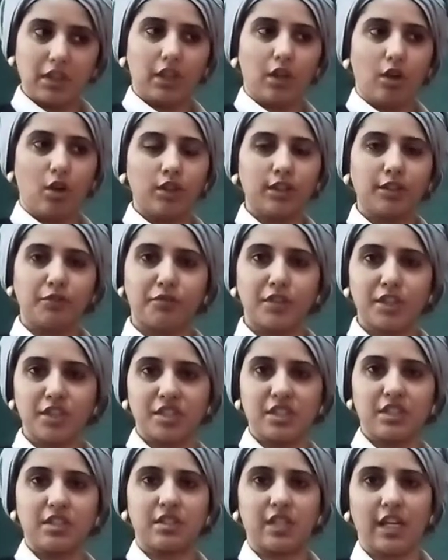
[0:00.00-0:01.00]
on the
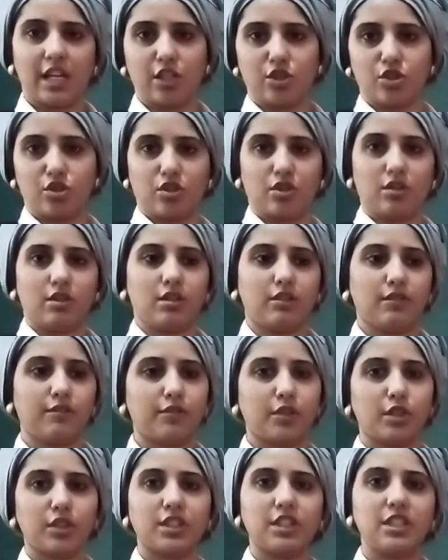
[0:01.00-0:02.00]
first stage
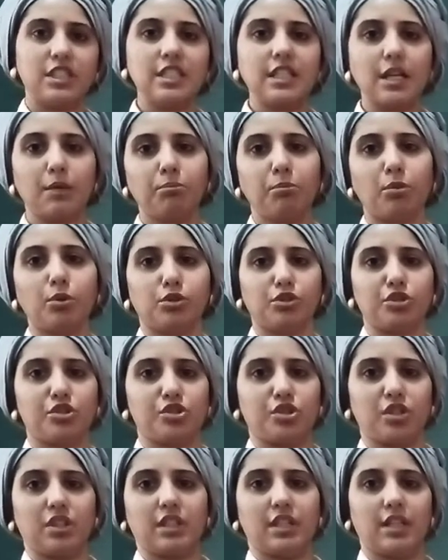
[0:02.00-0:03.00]
for the
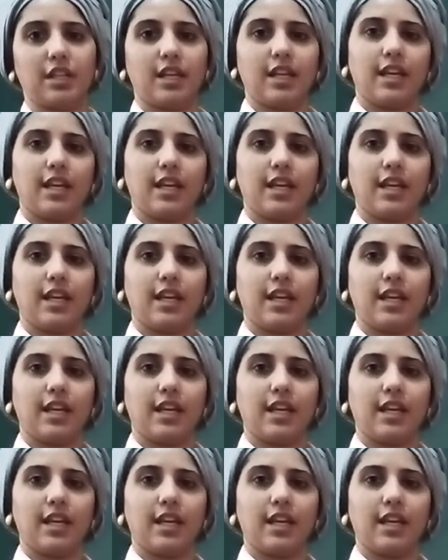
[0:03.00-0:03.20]
decomposition,